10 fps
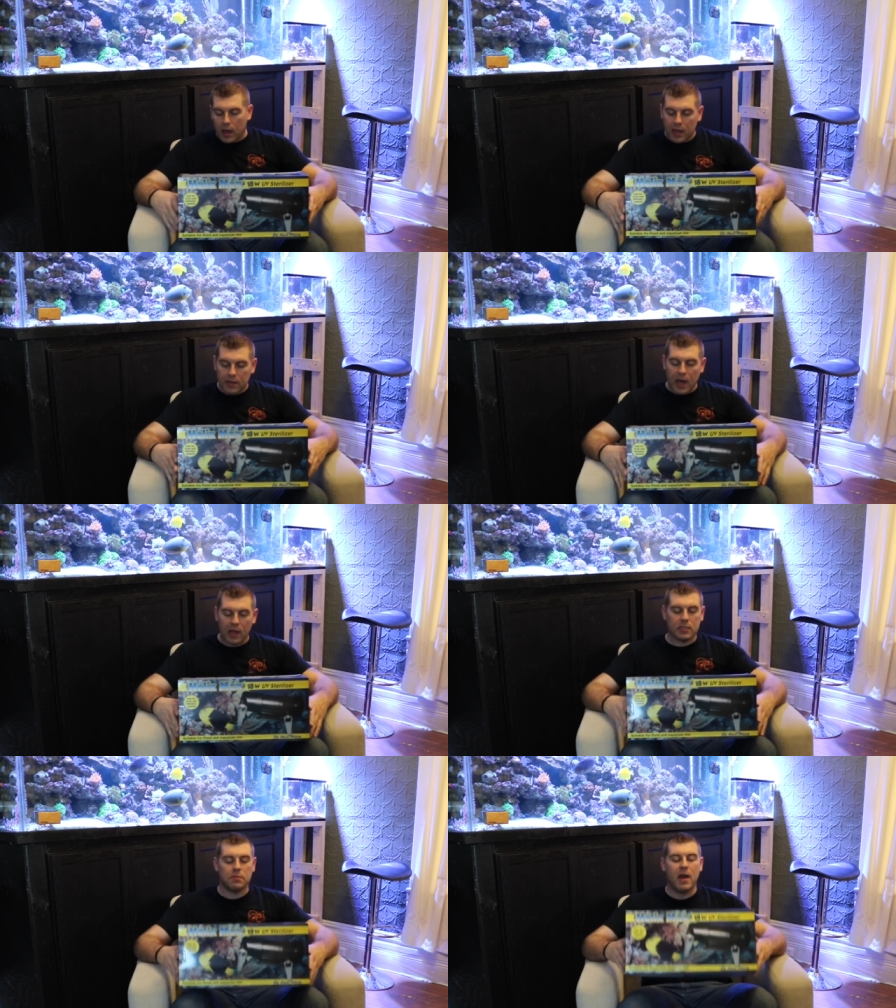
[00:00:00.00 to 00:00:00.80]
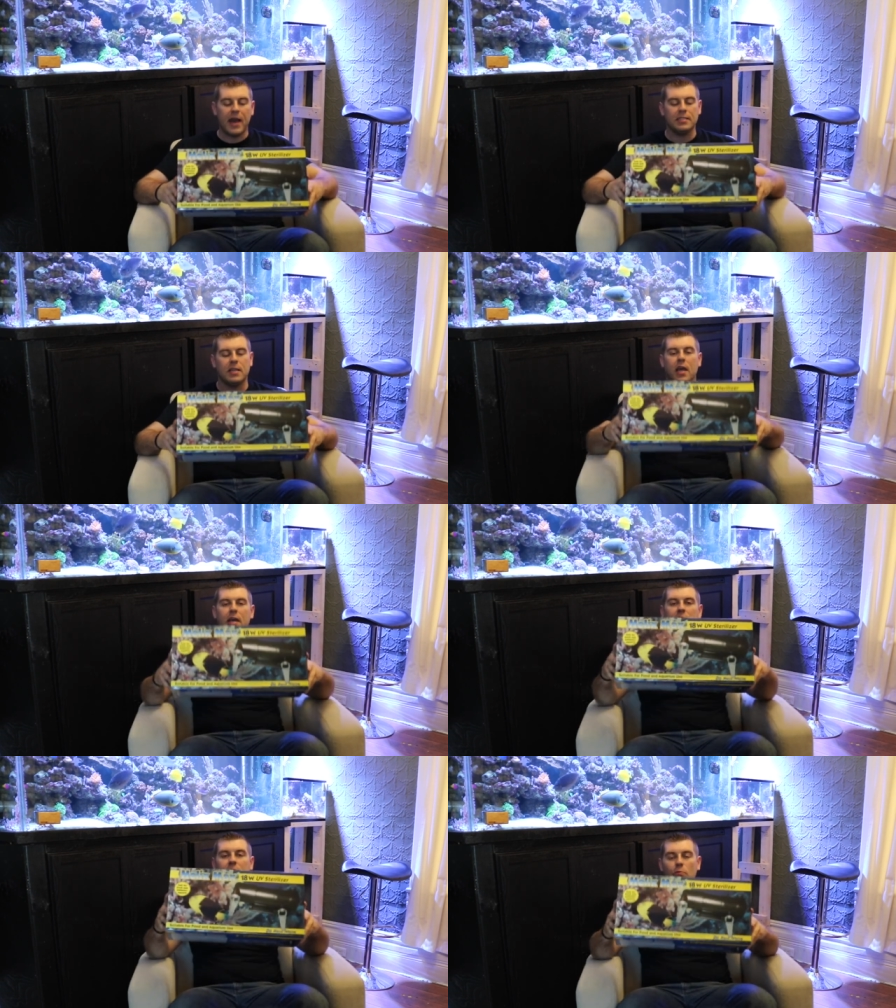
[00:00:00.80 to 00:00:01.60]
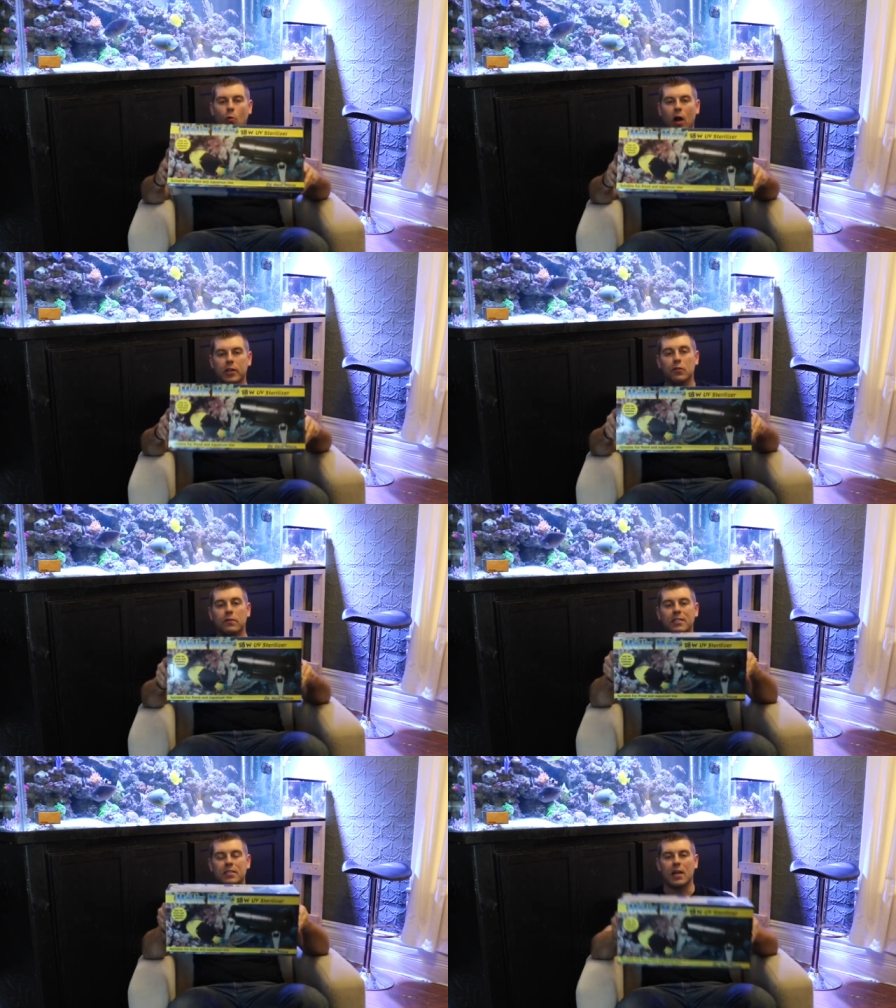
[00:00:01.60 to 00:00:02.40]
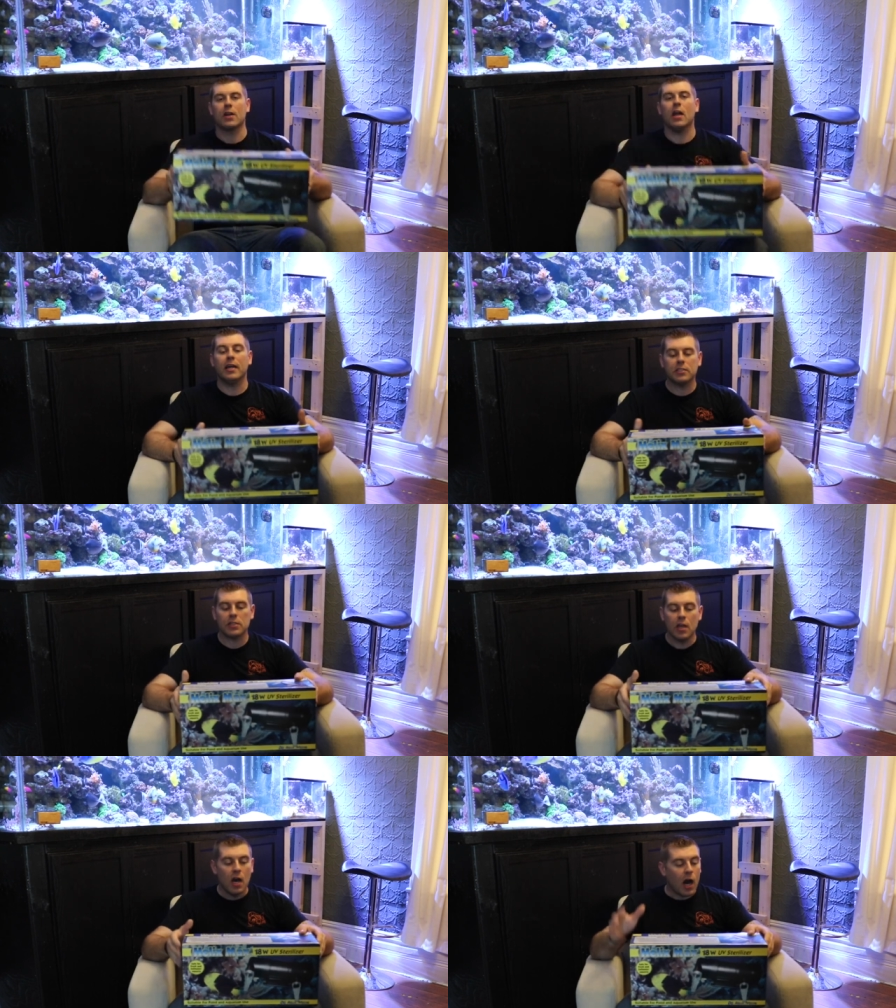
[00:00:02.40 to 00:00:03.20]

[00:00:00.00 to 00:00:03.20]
I got the Helix Max 18 watt UV sterilizer.